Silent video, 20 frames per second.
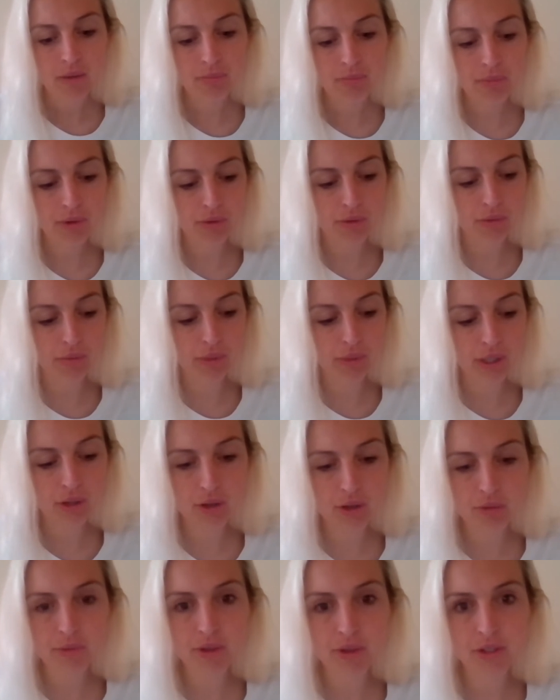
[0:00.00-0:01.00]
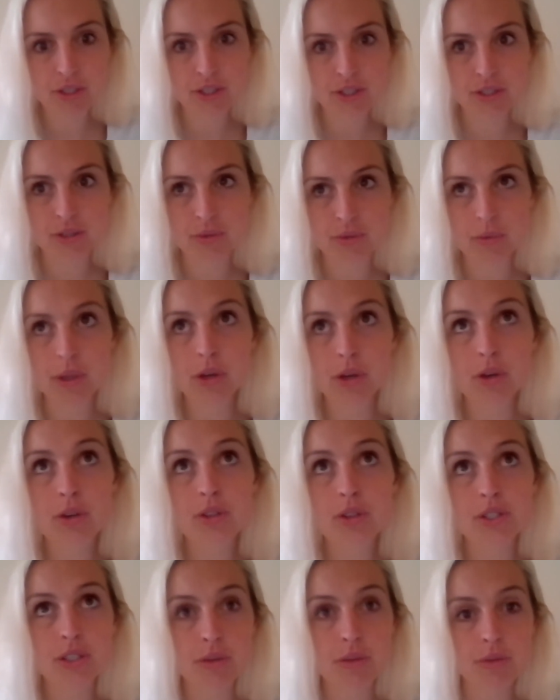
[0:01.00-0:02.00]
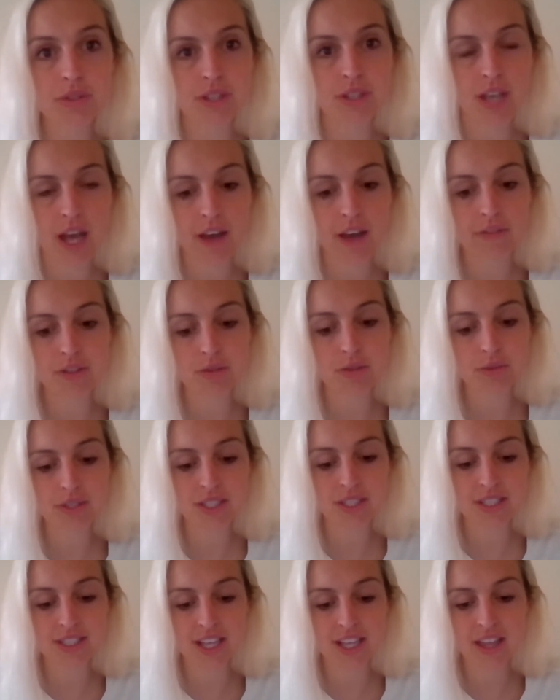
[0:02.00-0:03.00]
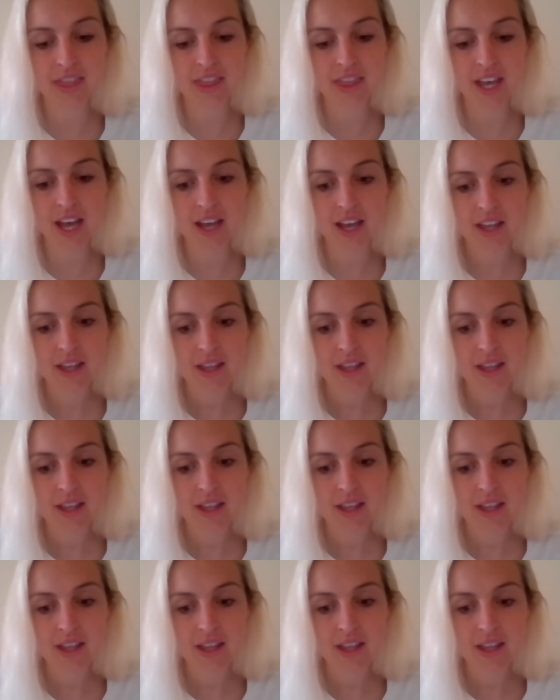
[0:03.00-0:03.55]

But we also have to understand that